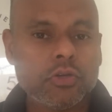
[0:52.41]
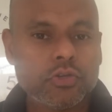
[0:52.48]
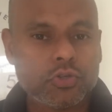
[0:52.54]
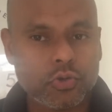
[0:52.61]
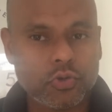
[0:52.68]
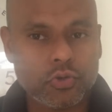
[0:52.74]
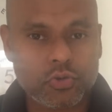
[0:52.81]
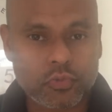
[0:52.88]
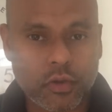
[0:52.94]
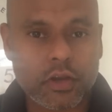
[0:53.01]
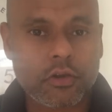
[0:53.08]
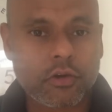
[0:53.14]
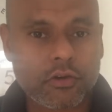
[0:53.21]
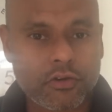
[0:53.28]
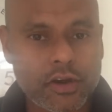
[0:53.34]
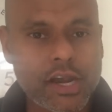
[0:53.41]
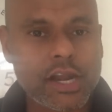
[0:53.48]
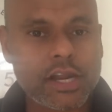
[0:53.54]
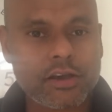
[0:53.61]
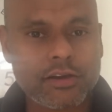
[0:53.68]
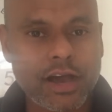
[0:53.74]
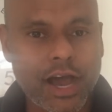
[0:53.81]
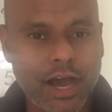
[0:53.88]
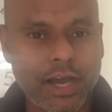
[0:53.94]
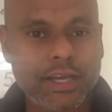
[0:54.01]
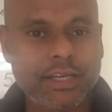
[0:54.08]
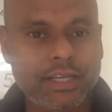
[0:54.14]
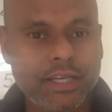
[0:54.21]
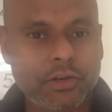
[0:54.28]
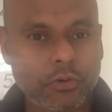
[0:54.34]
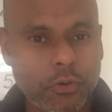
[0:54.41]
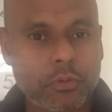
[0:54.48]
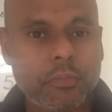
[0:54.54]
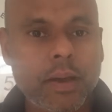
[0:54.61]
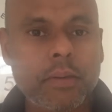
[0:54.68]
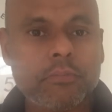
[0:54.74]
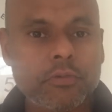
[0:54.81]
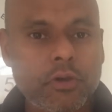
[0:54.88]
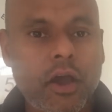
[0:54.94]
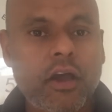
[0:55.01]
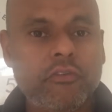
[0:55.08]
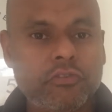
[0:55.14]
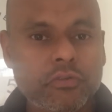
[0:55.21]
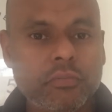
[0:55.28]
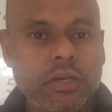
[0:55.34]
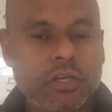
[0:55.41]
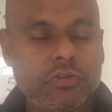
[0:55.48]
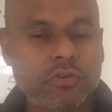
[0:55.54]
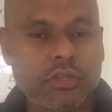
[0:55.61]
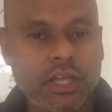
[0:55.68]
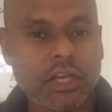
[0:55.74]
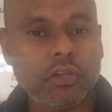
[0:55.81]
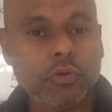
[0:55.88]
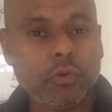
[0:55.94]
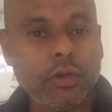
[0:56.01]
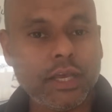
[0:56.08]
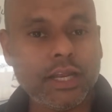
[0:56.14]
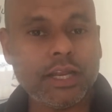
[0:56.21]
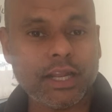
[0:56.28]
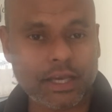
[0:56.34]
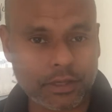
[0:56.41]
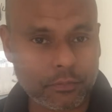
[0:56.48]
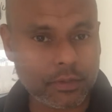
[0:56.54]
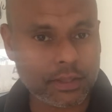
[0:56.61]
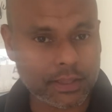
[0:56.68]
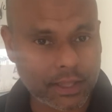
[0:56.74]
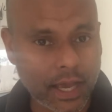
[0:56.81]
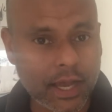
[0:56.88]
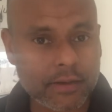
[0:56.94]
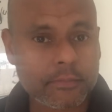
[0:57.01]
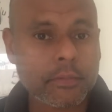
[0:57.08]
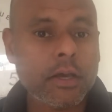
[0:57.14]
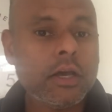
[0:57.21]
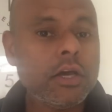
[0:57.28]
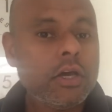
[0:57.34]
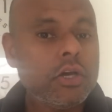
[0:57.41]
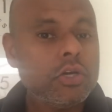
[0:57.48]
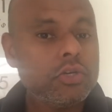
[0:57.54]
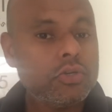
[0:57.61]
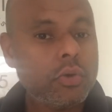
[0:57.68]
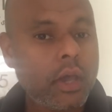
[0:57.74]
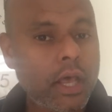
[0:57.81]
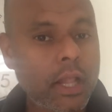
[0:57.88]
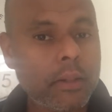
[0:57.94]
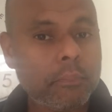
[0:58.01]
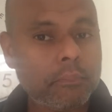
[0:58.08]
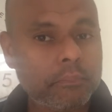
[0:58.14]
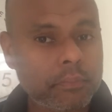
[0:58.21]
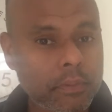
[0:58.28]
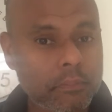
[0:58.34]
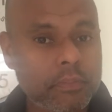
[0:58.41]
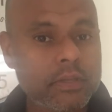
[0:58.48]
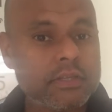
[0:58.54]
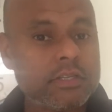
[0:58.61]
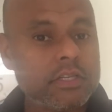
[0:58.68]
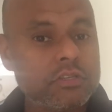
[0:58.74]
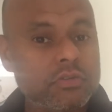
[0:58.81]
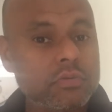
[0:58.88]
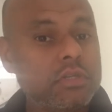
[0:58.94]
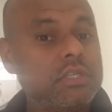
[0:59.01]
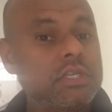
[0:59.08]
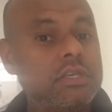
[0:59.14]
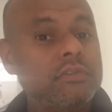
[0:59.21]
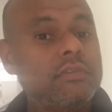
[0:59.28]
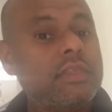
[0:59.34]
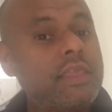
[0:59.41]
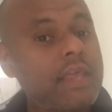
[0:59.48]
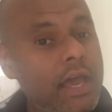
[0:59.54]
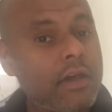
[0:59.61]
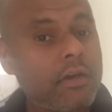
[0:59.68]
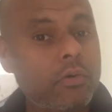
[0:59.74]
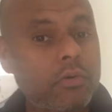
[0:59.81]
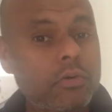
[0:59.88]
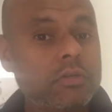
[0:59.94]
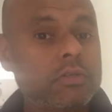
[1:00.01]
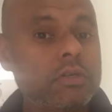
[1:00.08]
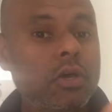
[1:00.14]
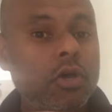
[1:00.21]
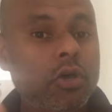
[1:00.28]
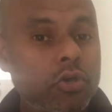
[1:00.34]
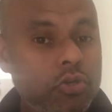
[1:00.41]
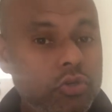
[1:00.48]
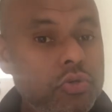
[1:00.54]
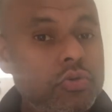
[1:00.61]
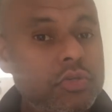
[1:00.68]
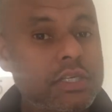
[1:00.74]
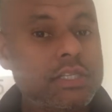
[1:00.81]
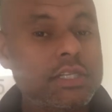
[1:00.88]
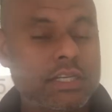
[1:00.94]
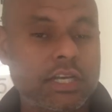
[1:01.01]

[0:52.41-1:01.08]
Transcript: So when you're creating an IT roadmap, you have to make sure that you're in line with that to help the business to achieve their goals using the